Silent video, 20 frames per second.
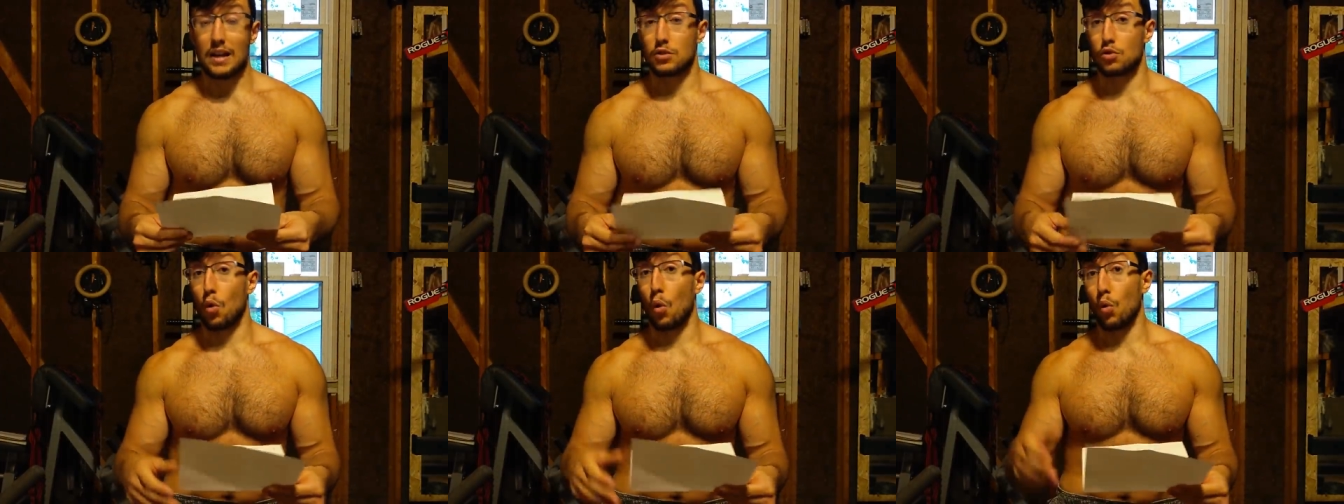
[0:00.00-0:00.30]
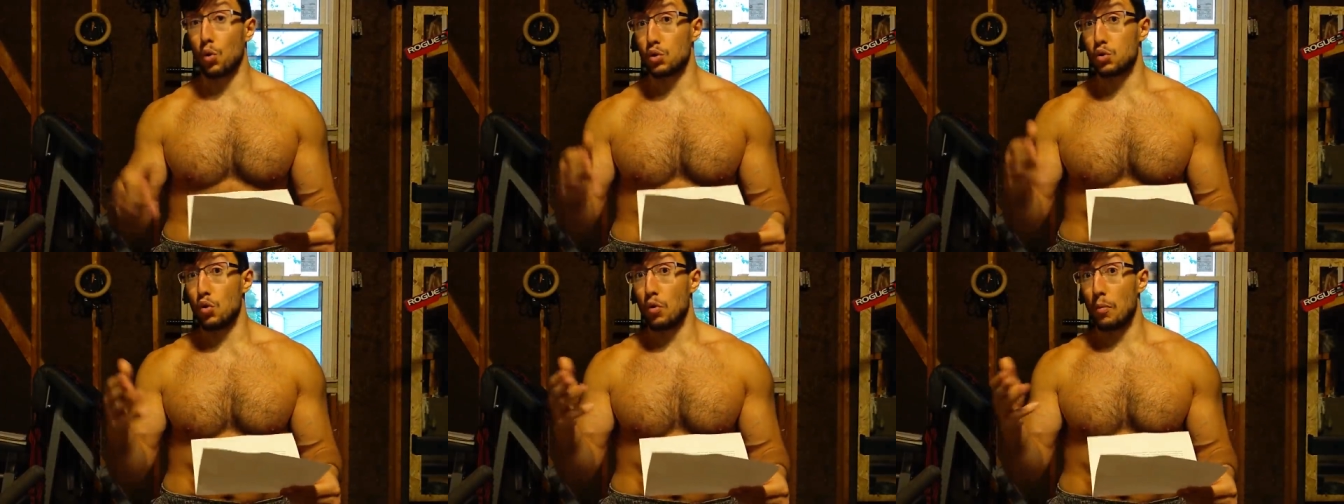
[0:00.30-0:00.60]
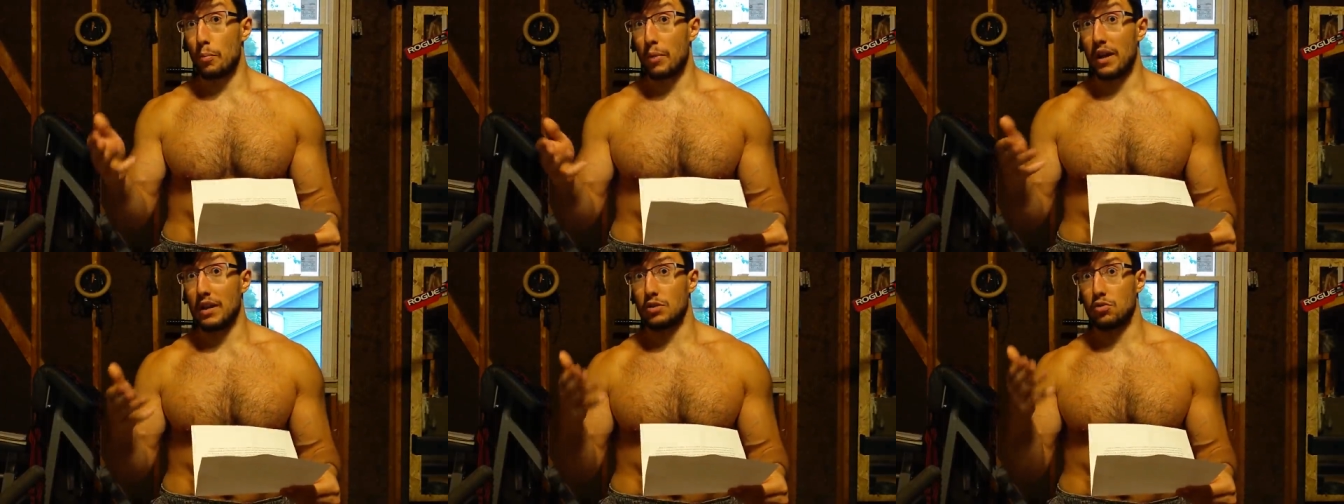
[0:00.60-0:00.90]
is also
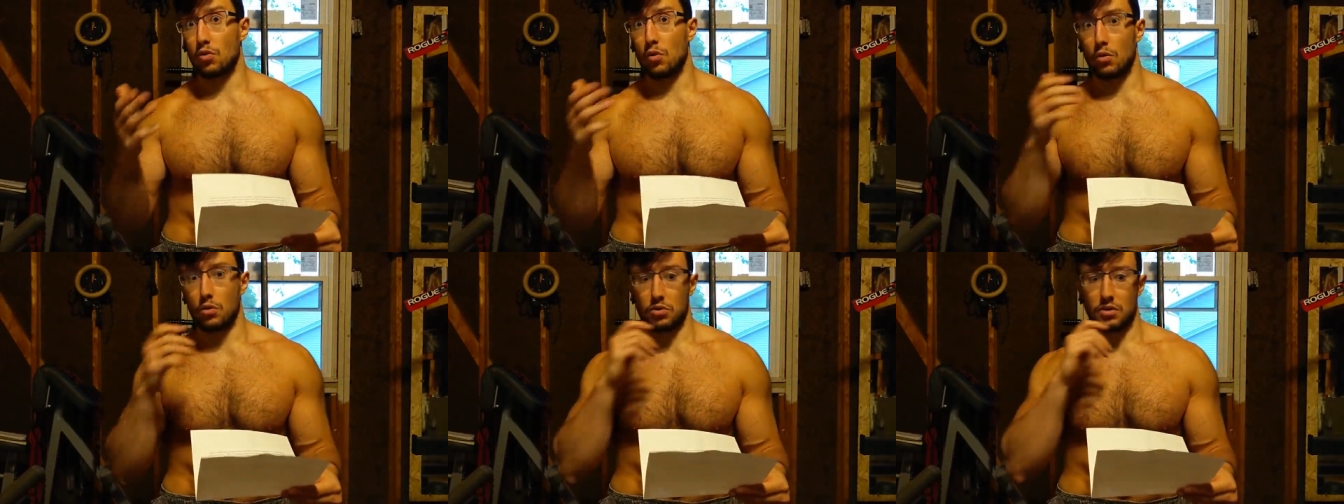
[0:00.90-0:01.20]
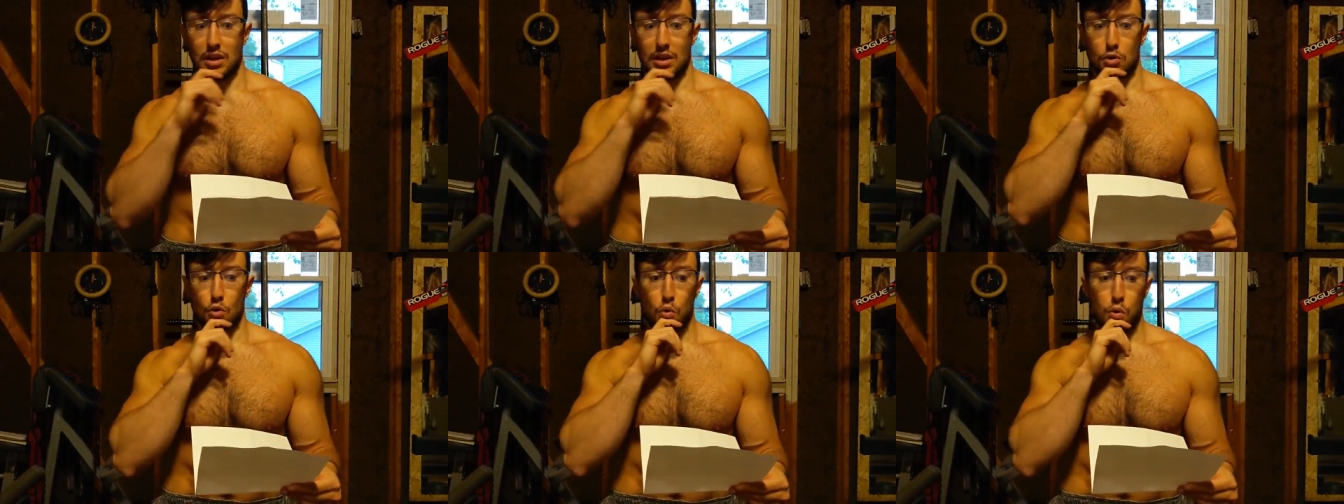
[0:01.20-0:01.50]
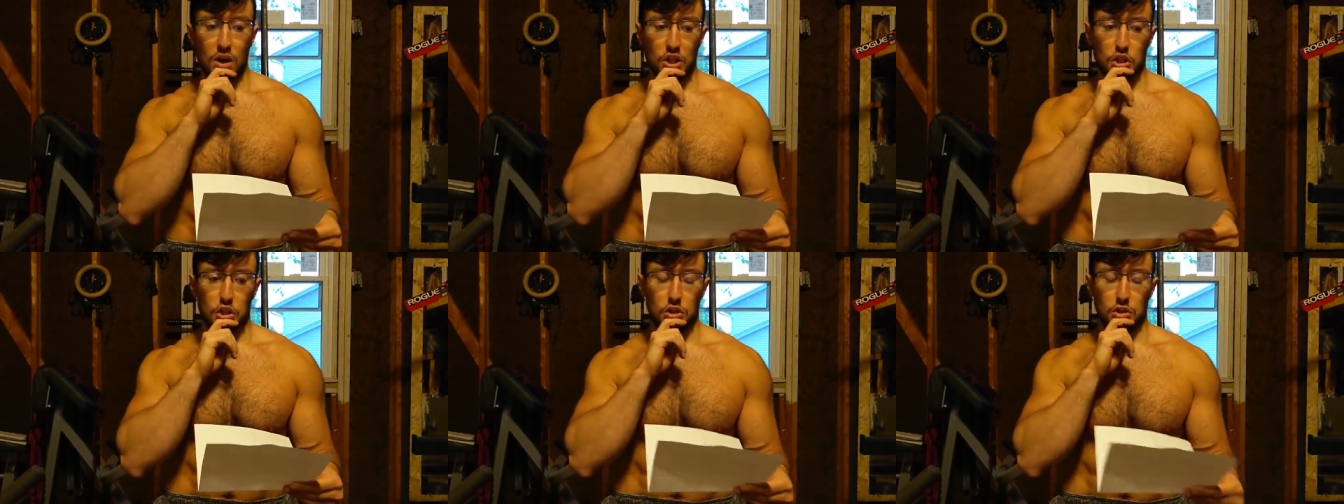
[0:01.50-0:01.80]
based around that
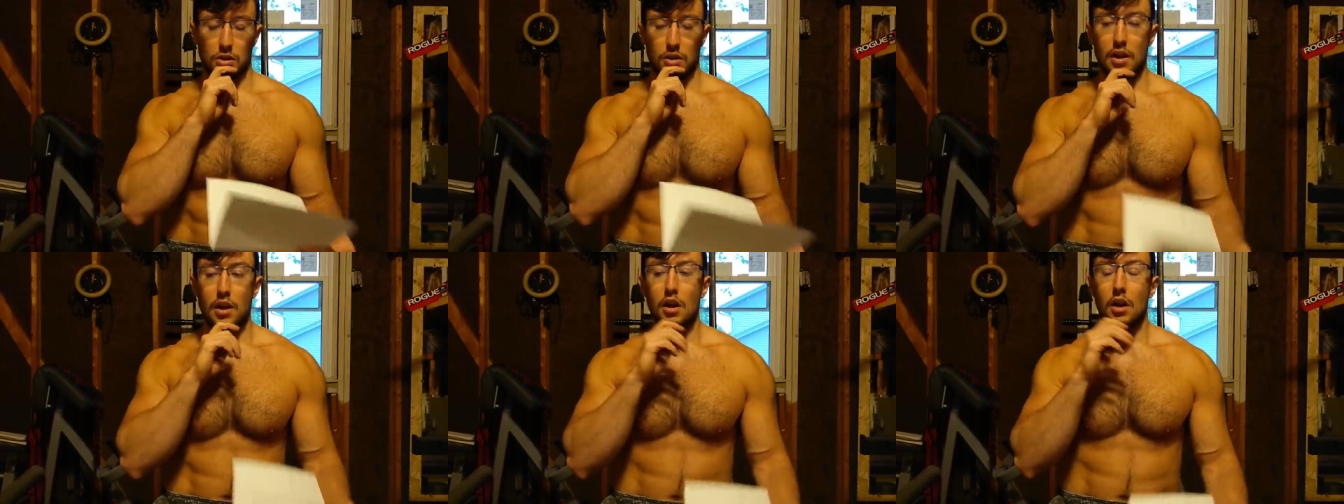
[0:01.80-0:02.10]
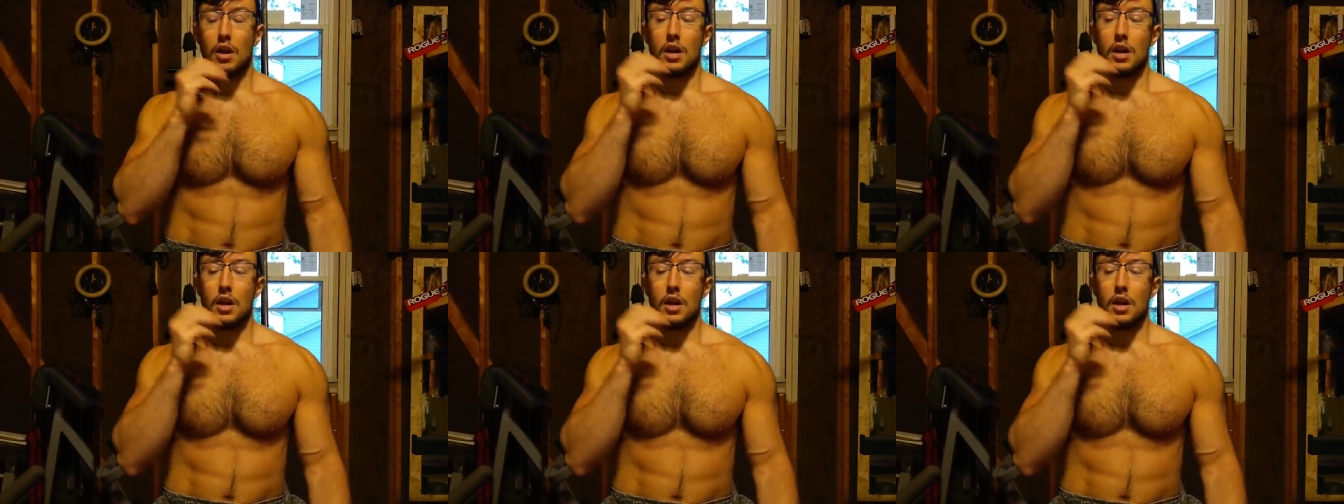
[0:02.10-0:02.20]
question.